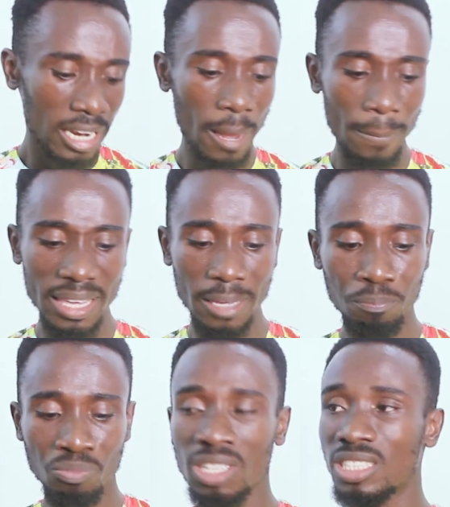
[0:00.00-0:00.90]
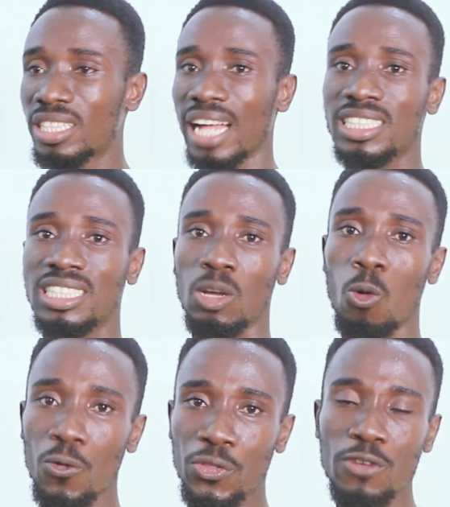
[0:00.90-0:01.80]
let me start the
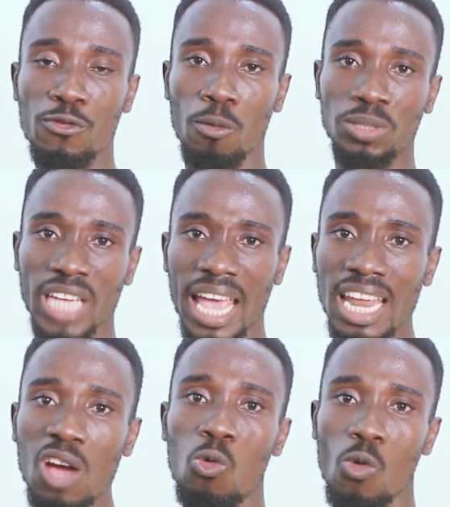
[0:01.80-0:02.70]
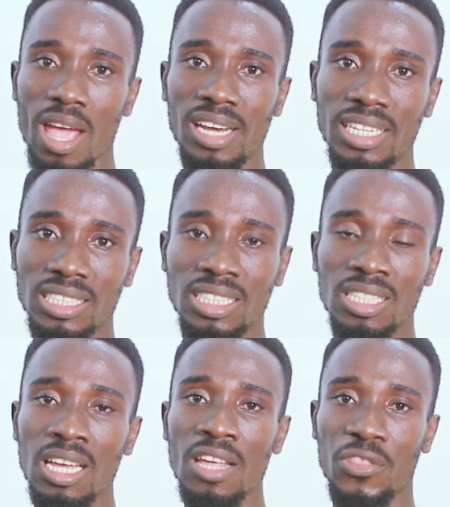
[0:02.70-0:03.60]
whole thing from China, where
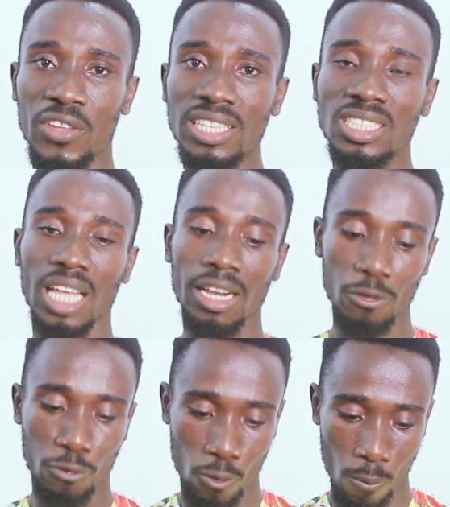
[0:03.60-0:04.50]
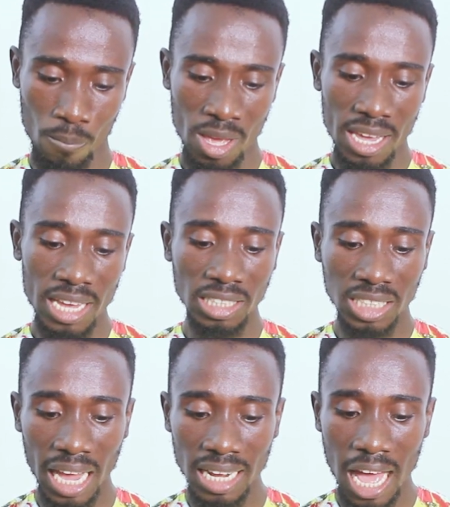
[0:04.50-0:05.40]
this thing started from. In
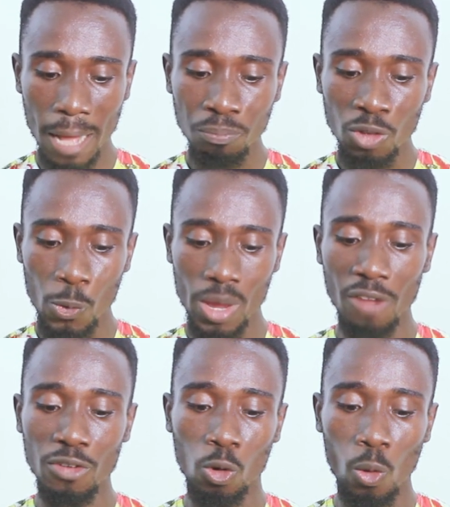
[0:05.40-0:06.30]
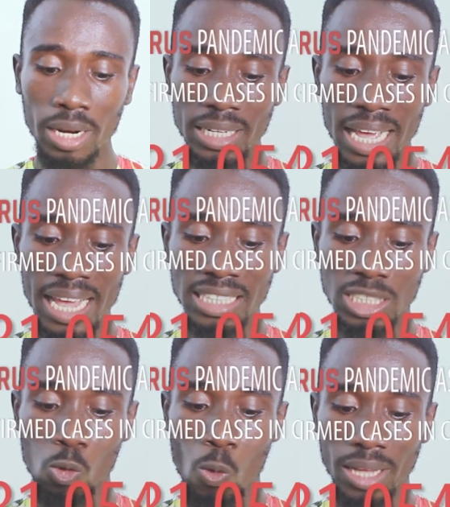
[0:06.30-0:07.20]
China, we have recorded
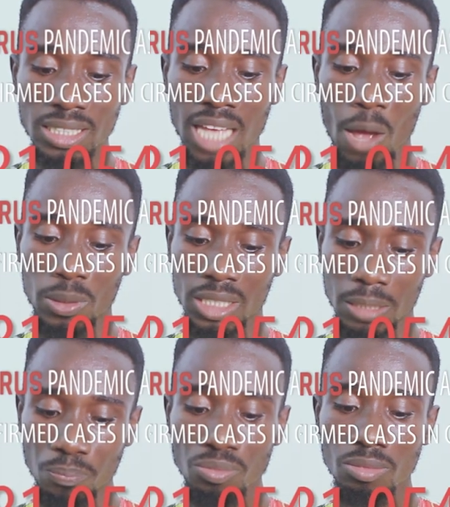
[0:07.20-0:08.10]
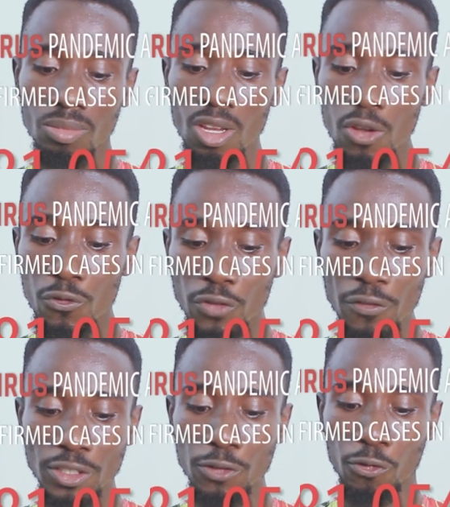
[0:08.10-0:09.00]
eighty-one thousand
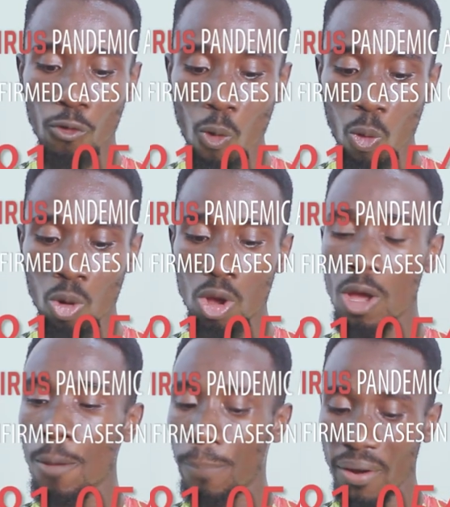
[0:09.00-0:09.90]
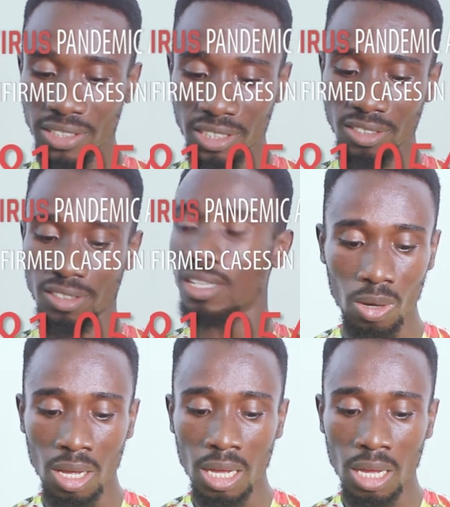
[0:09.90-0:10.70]
fifty-four persons.